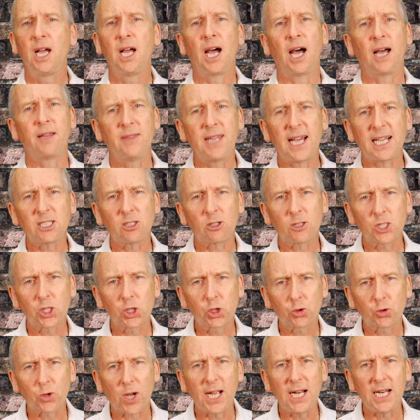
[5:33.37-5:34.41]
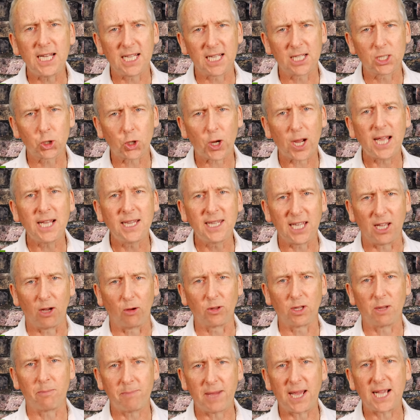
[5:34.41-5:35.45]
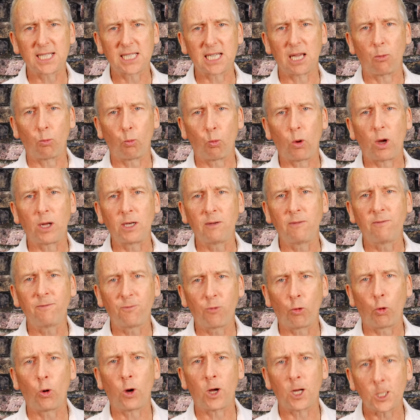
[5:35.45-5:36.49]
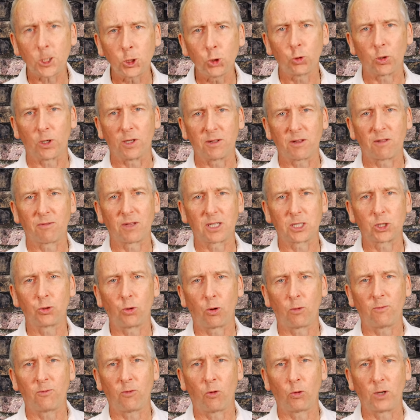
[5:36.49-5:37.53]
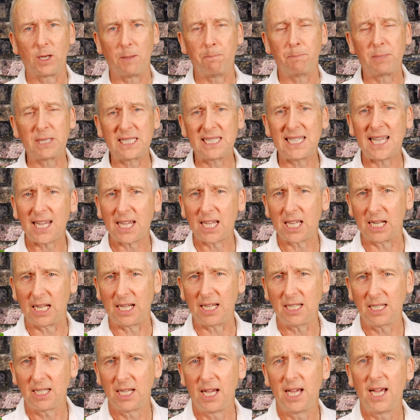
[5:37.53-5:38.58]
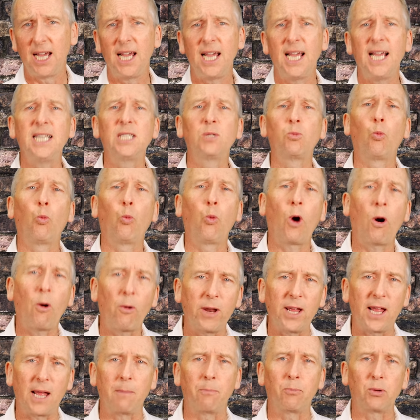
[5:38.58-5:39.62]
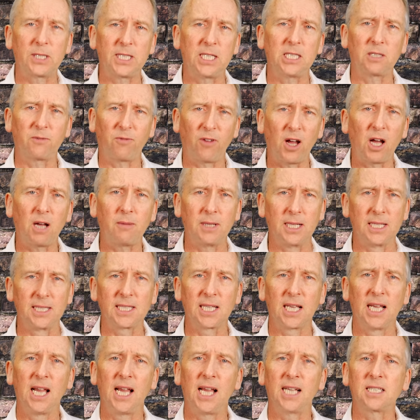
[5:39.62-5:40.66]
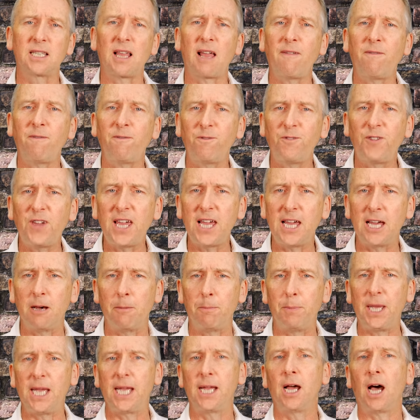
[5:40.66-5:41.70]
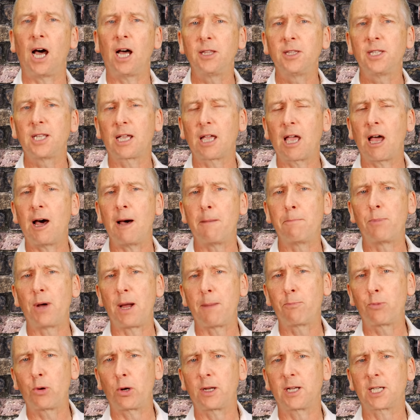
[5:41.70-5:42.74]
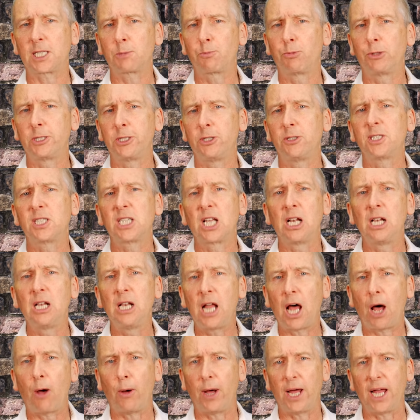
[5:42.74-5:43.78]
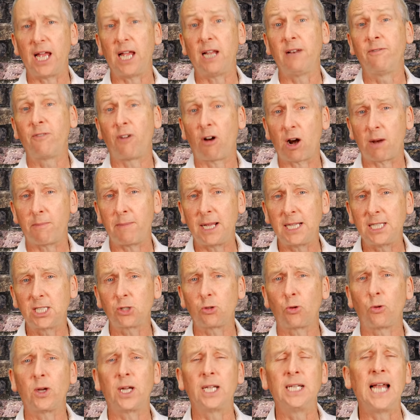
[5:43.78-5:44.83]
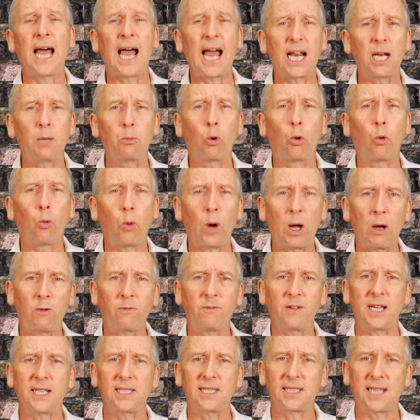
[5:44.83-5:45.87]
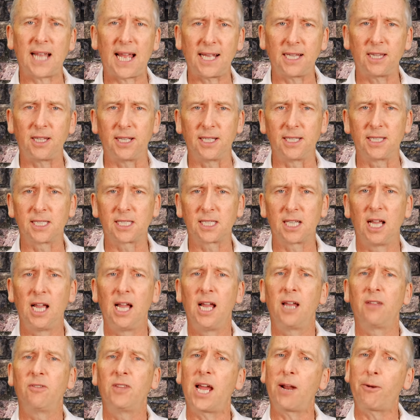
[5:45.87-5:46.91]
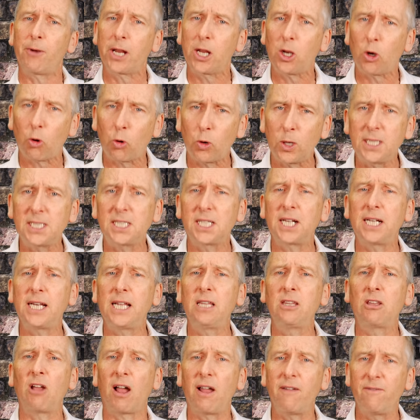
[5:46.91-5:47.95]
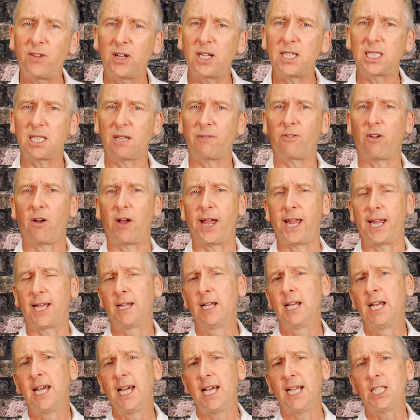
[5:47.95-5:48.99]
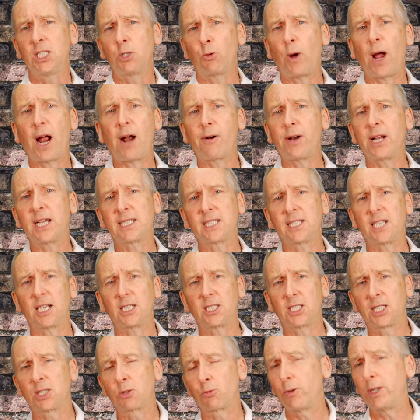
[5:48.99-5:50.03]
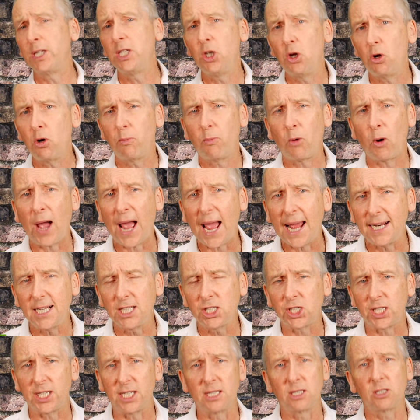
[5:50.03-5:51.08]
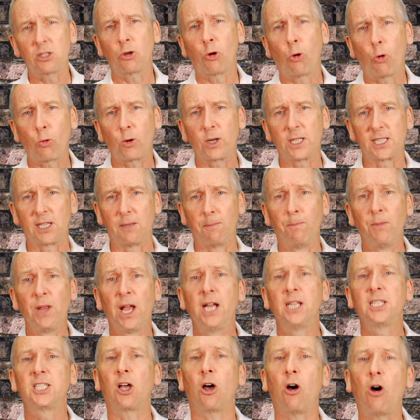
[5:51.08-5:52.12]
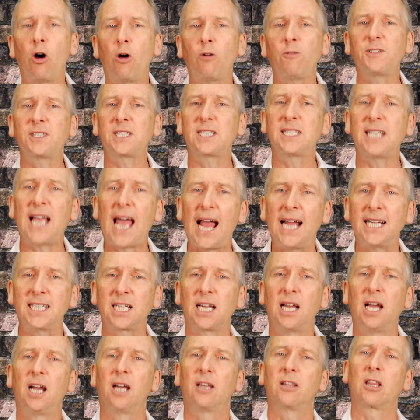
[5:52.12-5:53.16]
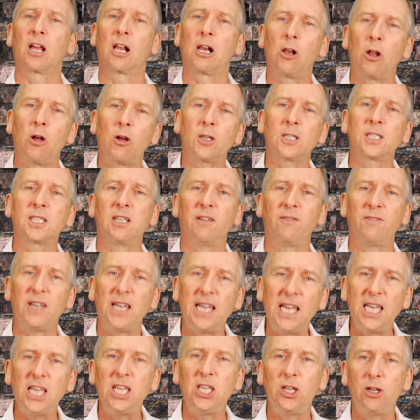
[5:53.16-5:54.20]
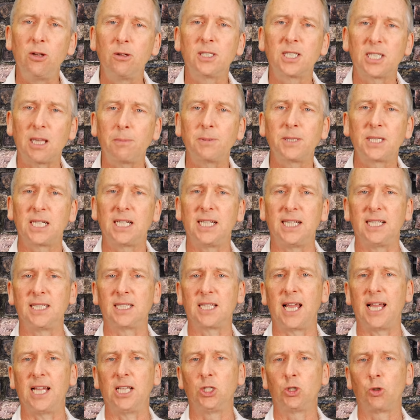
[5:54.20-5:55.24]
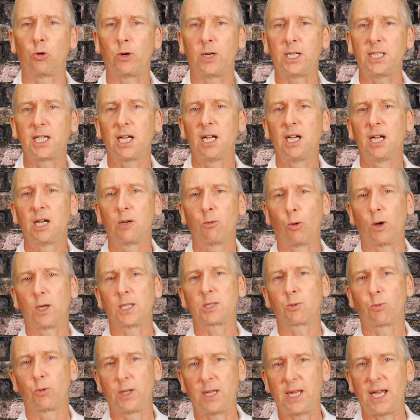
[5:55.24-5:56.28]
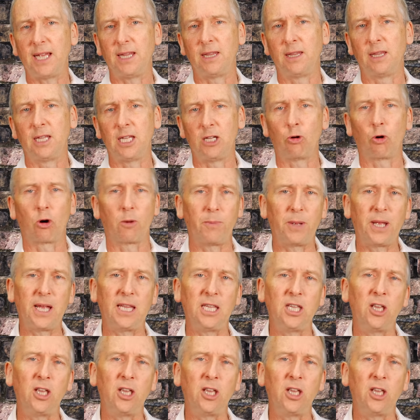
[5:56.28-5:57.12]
And that Australia trade deal that makes up one four hundredth of the shortfall in particular is worrying British farmers as they fear being undercut by products produced to lower environmental and animal welfare standards. They're increasingly diversifying into areas such as renewable energy and tourism to offset the loss of E U subsidies they enjoyed whilst within the European